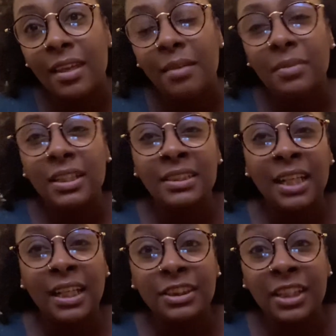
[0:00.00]
Because
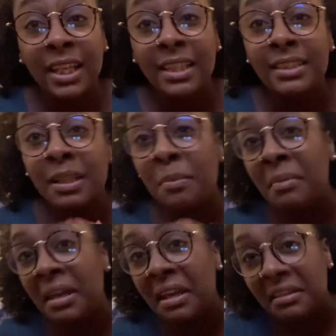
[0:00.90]
ashe is
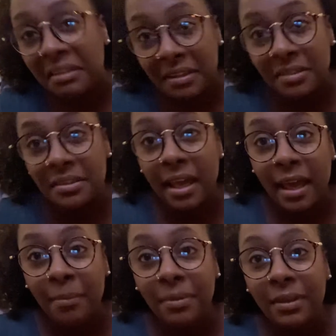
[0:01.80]
commanding it to
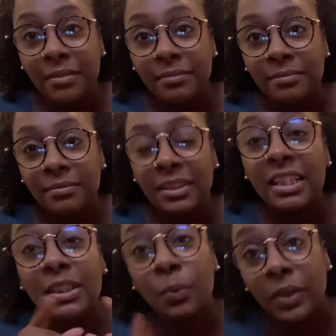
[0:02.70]
happen.
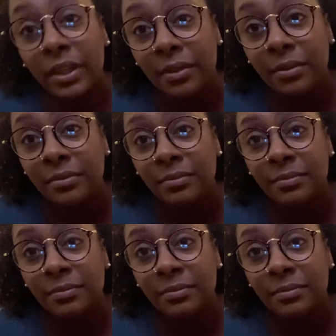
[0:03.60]
Because it will.